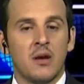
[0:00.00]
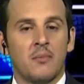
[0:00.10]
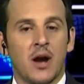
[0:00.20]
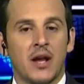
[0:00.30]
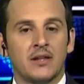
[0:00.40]

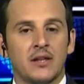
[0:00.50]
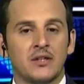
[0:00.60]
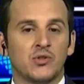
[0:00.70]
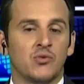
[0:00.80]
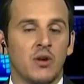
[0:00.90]
by the
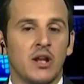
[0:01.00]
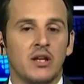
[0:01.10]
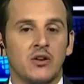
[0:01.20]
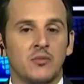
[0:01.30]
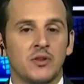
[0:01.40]

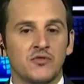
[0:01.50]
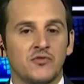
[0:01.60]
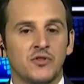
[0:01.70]
Israeli occupation